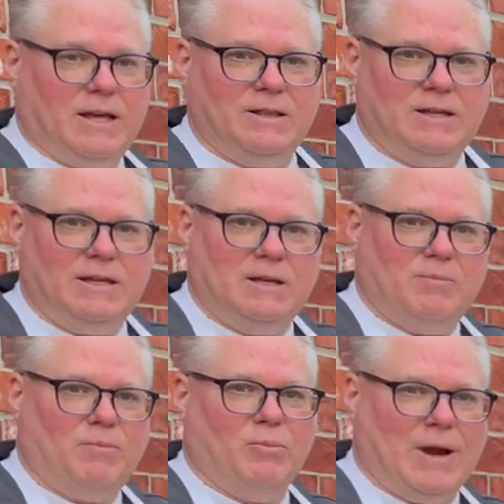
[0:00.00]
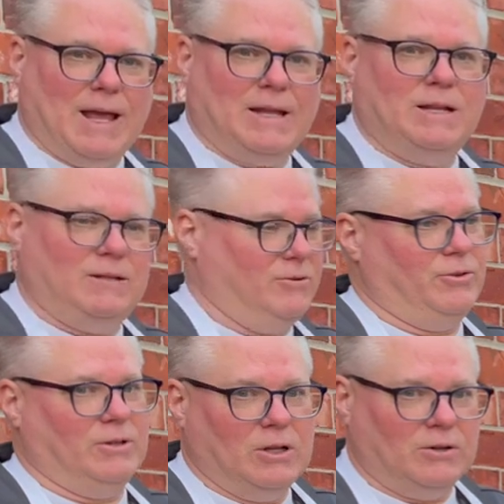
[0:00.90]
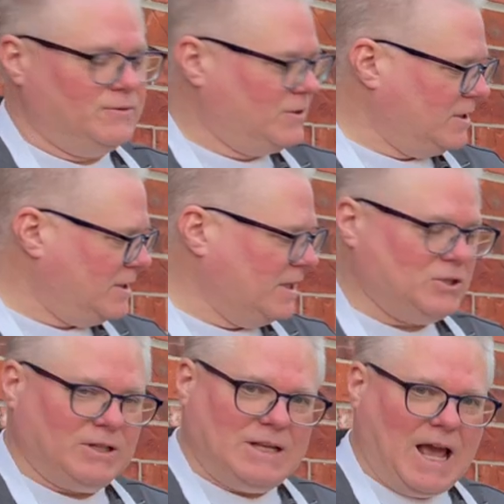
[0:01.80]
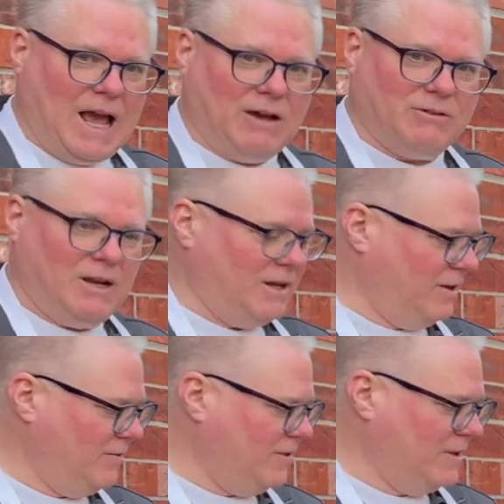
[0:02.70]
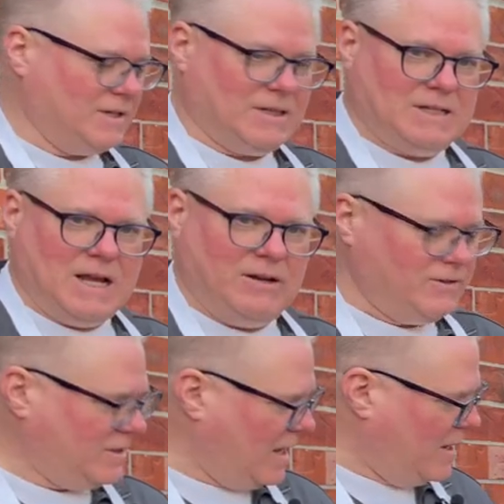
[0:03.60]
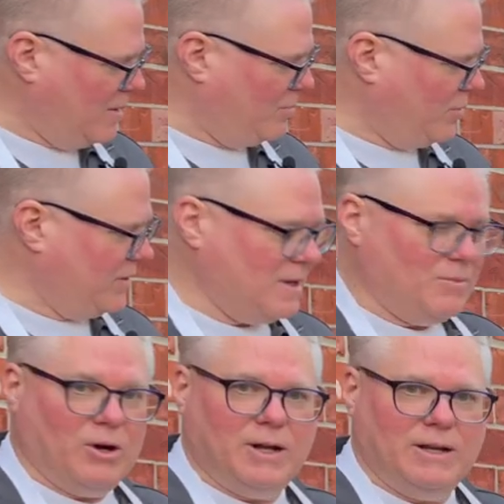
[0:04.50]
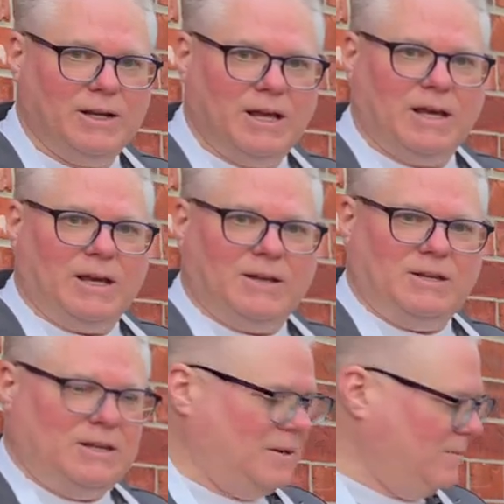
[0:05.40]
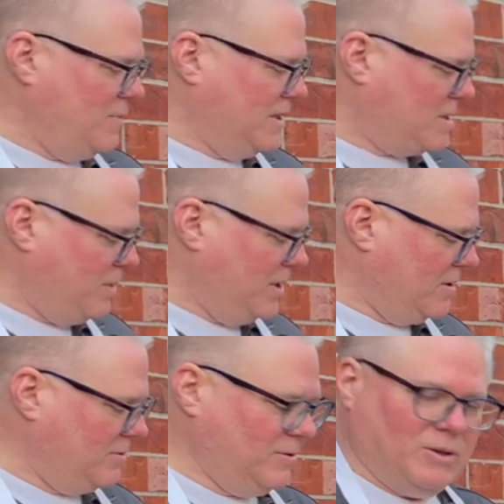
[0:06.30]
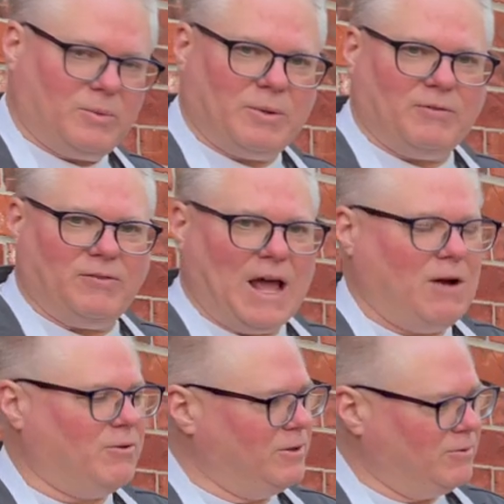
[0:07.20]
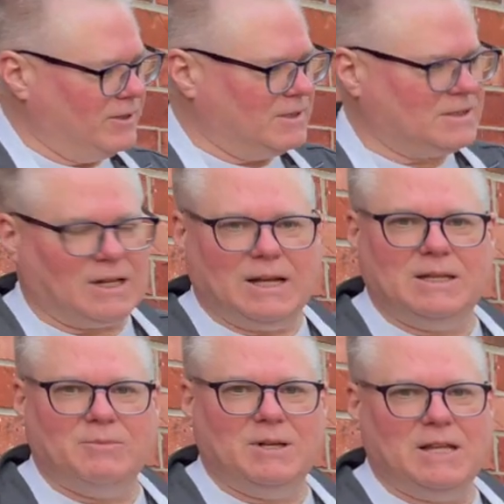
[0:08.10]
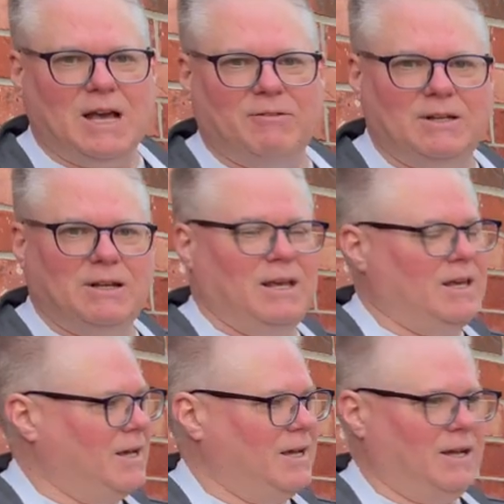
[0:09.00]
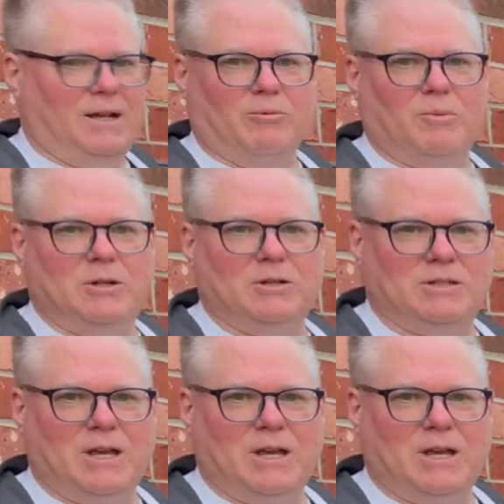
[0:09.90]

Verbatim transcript: the bread or the loaves essentially out of the containers and put them on the pizza peel, a little bit of flour. We're gonna slide them in the oven and we'll be good to